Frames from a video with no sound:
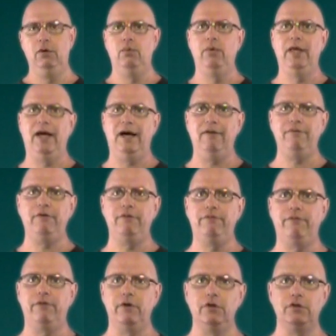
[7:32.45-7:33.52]
we have to
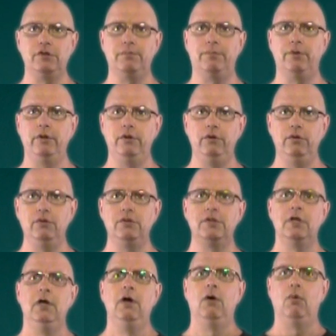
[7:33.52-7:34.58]
first produce
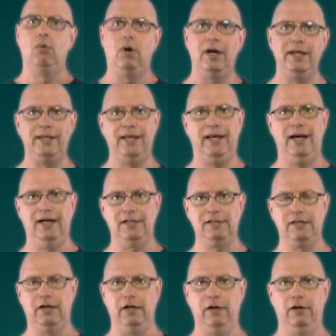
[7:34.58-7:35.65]
white
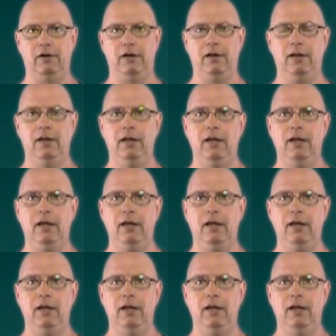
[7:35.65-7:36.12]
cast iron.